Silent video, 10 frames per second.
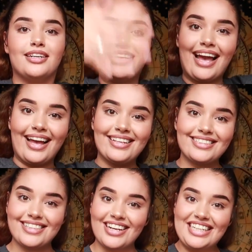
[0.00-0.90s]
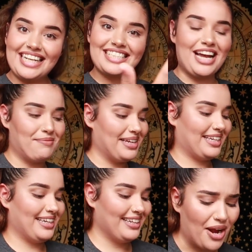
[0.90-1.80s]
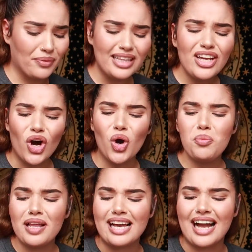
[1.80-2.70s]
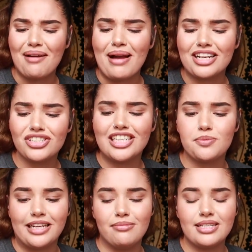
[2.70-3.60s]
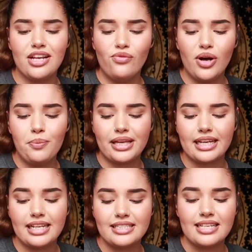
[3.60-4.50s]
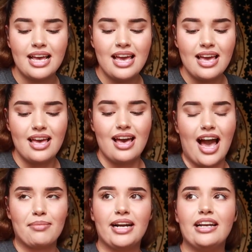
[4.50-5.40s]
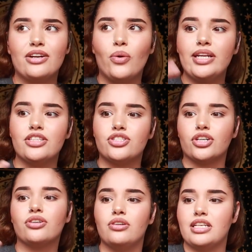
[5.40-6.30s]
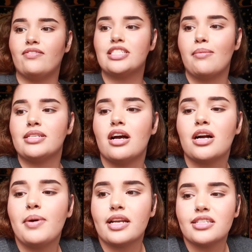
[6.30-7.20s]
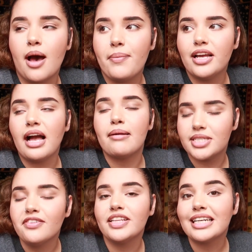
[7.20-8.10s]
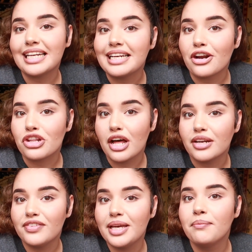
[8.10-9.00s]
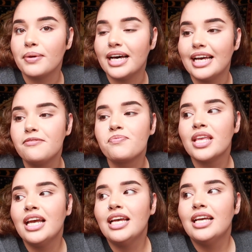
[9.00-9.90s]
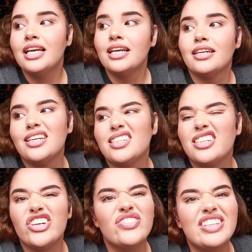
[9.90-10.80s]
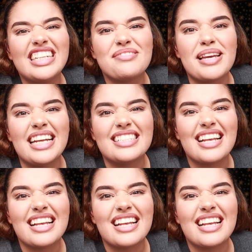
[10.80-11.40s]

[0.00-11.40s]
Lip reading: Okay, so next topic. I really hope like I'm actually explaining myself well, because I'm kind of going in circles every time I talk about a topic. I'm definitely cutting out a lot of it, but hopefully it's making